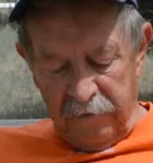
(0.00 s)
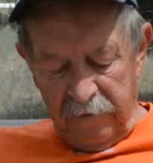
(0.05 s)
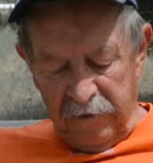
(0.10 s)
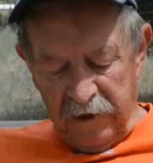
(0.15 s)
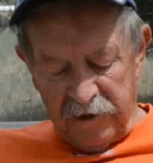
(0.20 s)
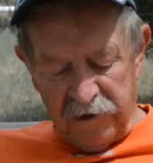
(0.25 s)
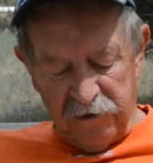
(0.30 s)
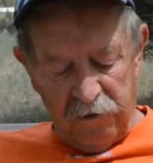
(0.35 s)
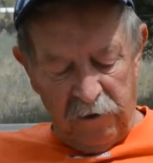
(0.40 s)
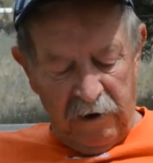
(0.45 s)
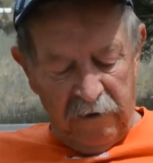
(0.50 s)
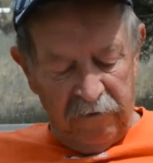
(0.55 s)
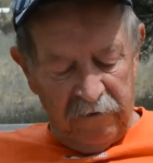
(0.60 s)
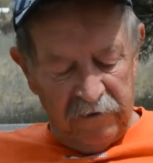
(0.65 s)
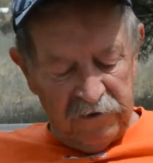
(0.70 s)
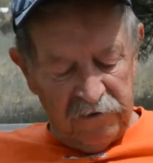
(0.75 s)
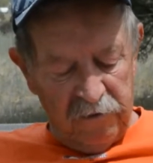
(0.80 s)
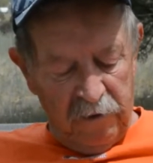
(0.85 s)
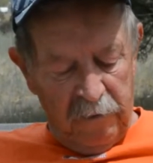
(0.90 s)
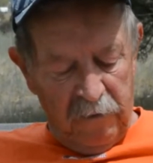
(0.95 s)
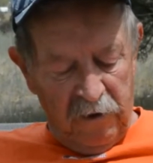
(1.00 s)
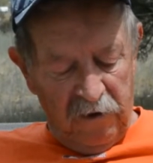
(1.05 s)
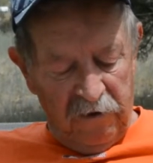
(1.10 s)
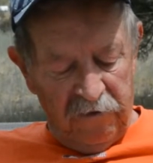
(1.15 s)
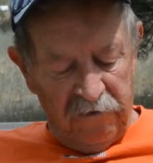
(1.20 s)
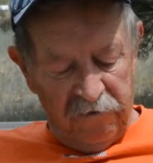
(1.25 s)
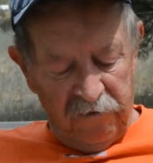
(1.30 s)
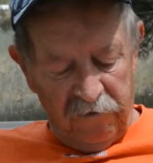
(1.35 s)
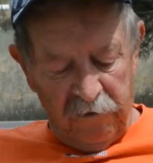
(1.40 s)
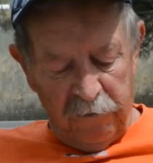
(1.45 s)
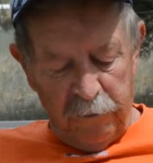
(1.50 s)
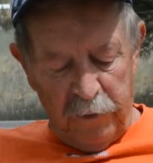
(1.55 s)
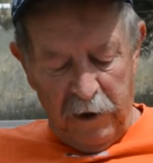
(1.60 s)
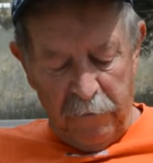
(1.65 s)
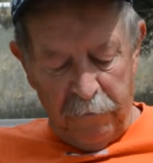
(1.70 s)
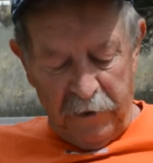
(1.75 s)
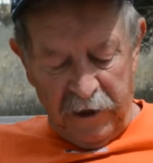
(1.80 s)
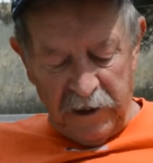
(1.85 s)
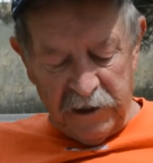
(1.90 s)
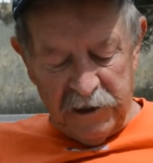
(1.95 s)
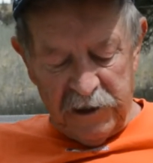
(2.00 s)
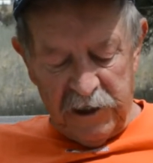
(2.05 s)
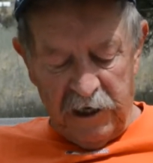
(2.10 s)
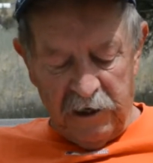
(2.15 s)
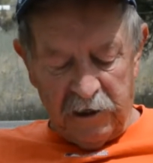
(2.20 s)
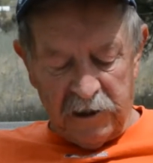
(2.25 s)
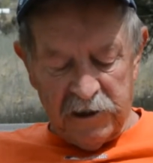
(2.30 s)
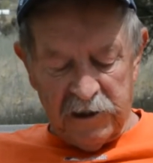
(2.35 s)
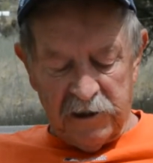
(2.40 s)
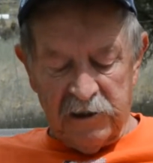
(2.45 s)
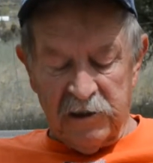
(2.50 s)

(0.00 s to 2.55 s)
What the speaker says: the tray was removed with peeping chicks